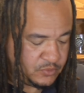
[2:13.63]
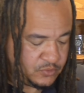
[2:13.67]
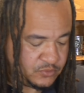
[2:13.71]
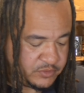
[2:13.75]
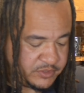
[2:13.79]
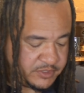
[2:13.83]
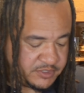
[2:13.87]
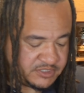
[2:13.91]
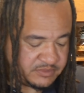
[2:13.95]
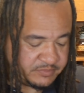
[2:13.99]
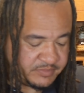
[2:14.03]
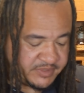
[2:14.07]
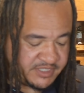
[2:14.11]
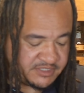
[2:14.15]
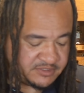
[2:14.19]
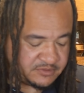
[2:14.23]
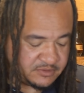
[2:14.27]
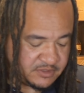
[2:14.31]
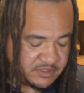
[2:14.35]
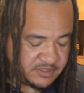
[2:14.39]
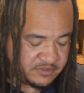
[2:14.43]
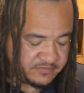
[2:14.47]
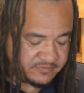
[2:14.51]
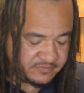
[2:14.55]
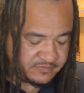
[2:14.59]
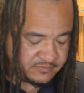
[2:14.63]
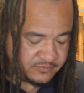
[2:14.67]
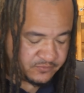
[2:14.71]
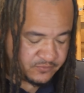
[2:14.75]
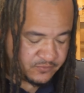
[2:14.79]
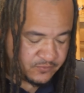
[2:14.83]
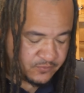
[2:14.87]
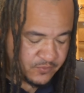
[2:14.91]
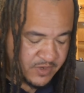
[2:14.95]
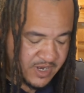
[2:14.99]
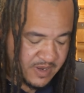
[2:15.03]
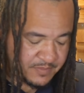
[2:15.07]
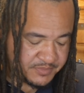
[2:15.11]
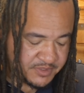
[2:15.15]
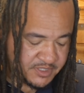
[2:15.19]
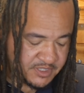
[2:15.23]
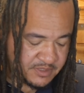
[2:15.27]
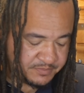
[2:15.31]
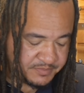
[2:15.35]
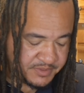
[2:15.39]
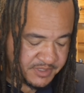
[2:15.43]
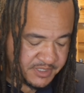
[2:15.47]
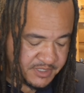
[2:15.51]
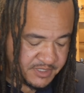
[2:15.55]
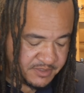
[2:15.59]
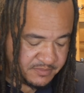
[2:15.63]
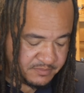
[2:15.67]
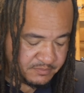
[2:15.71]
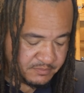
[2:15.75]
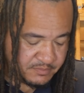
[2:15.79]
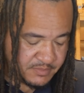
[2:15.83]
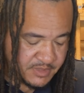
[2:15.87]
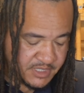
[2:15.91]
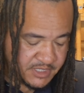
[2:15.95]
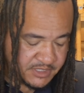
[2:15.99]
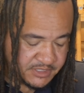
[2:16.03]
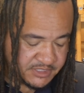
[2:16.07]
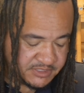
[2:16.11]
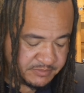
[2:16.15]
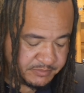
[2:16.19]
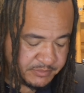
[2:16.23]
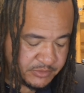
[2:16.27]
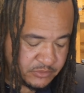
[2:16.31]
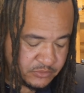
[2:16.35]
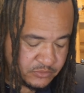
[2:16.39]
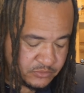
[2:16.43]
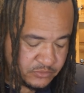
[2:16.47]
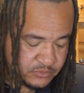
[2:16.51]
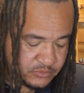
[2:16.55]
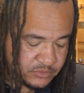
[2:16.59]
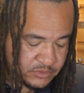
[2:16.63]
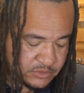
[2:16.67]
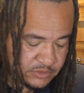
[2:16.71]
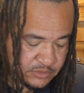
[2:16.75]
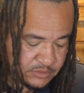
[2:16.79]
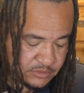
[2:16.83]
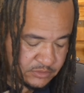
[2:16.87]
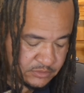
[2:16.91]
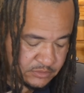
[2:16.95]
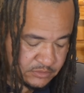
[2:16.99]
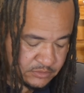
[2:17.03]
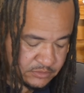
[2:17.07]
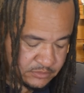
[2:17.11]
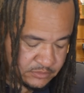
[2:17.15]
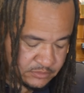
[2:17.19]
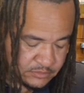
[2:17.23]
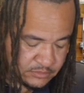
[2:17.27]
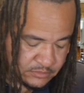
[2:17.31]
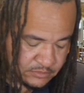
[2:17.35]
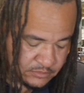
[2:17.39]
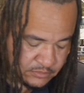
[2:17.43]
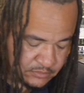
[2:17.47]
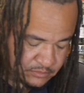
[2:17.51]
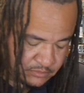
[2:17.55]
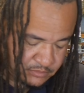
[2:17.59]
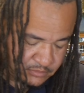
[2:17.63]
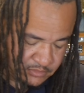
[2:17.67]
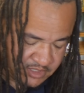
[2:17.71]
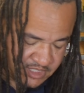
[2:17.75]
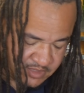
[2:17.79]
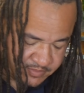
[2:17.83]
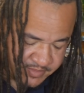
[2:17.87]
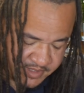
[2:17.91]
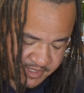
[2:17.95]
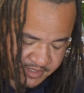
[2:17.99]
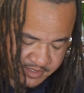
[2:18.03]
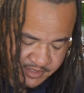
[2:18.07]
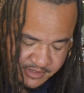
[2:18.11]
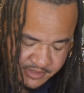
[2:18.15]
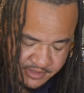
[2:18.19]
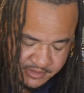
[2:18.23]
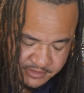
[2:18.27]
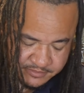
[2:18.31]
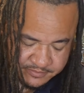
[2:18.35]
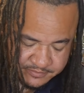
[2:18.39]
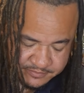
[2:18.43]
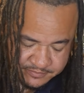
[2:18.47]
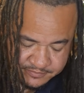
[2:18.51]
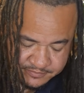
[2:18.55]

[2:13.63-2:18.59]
Oh, there's a basil leaf wrapped up in my spoon. Get that in there.